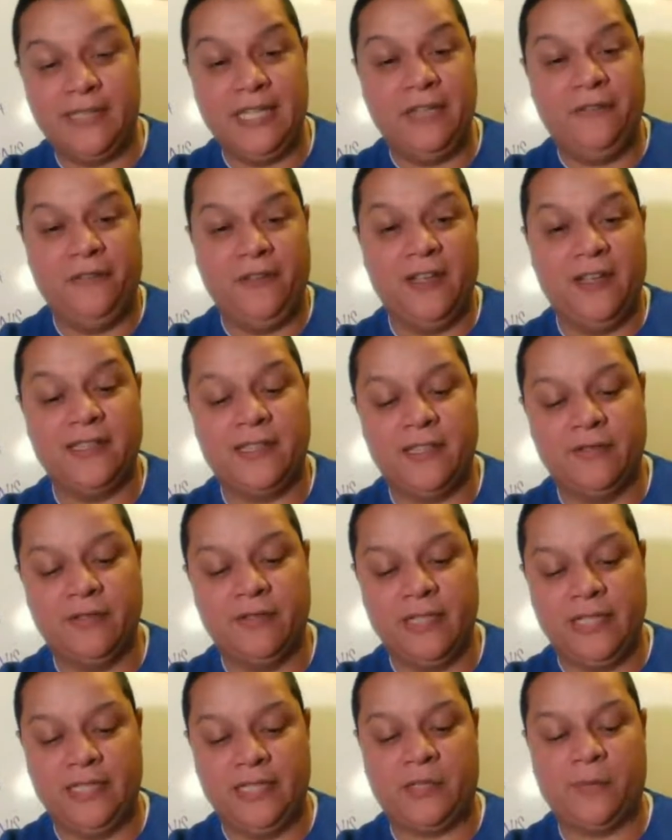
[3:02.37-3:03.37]

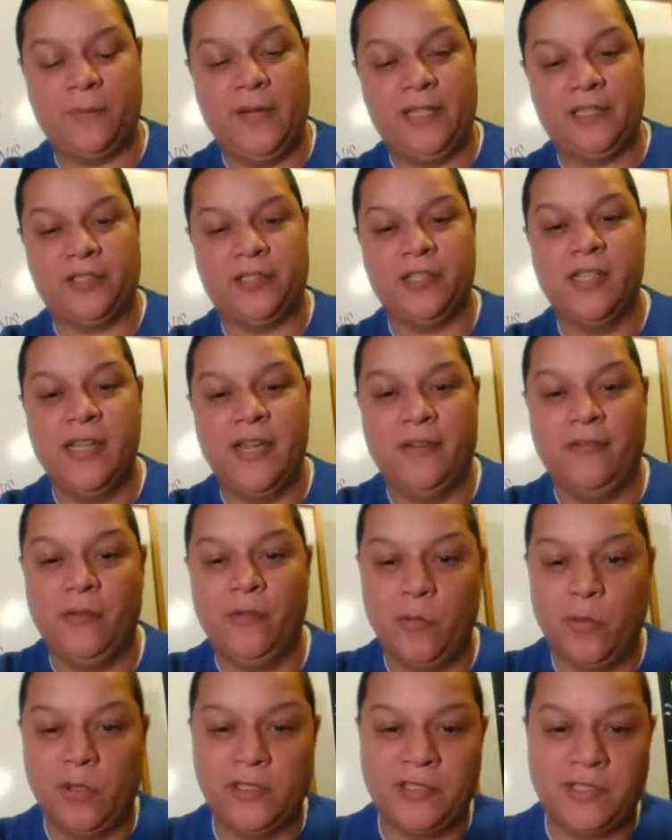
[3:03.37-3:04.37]
defensively, especially every
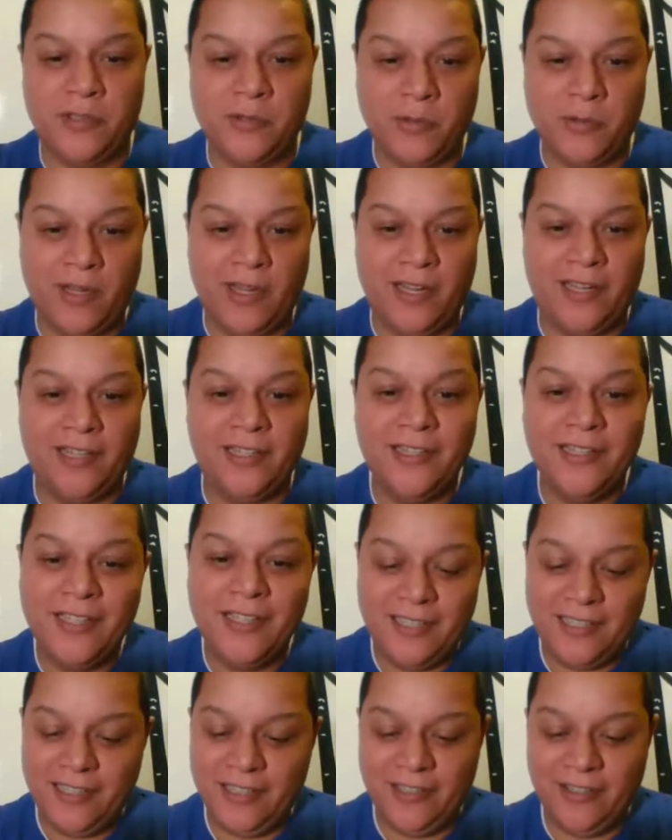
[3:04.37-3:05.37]
once in a while,
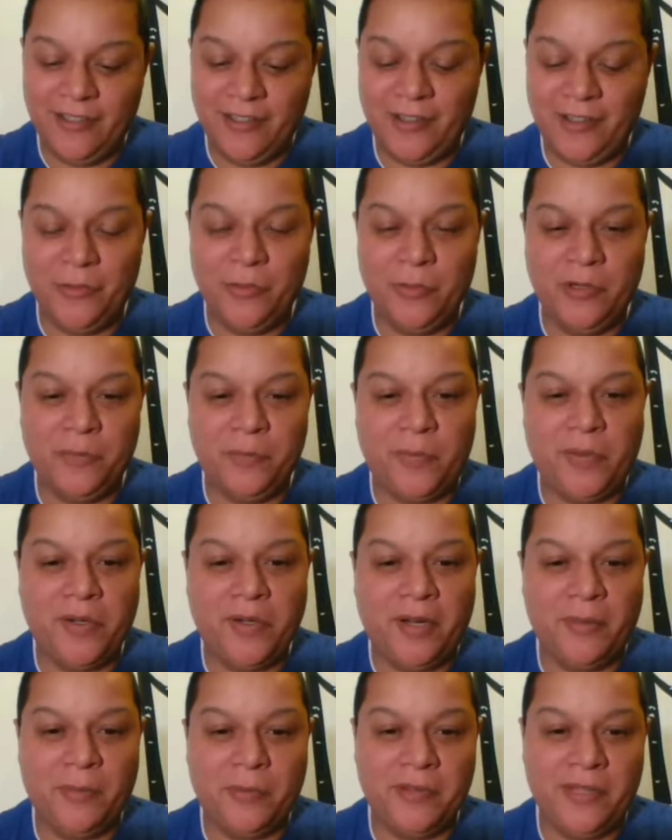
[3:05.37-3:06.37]
you wouldn't put
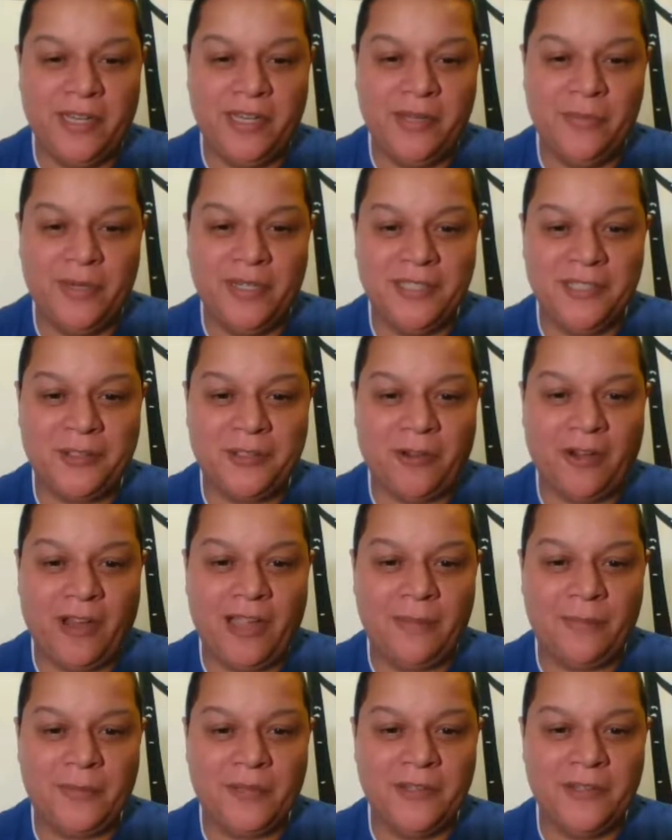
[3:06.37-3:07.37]
up with anybody's
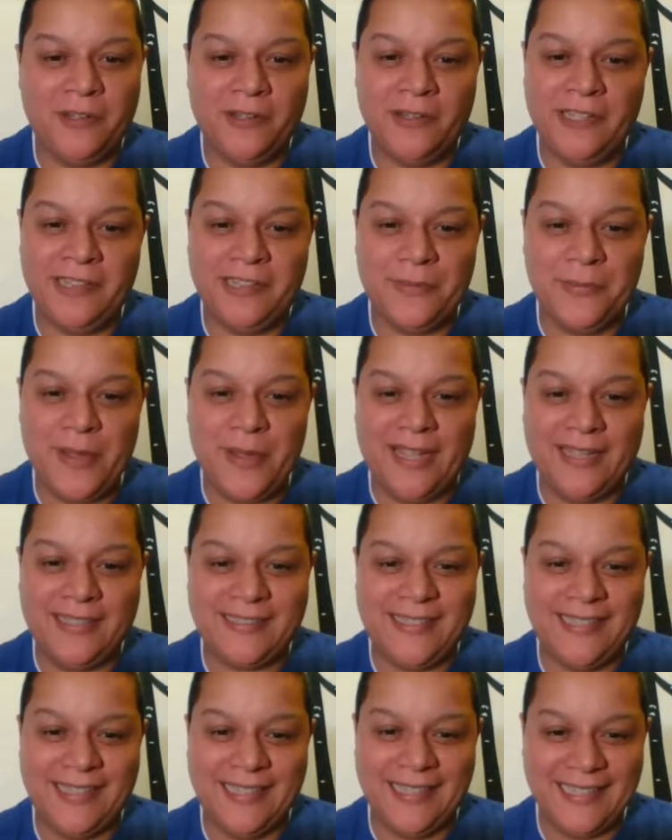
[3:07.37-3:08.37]
crap underneath the
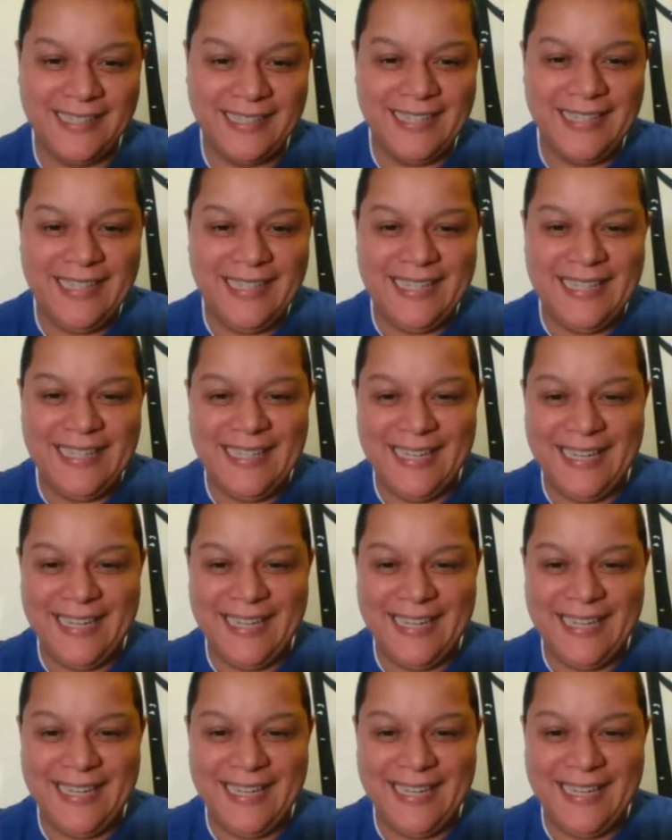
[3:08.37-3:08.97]
basket. Yeah.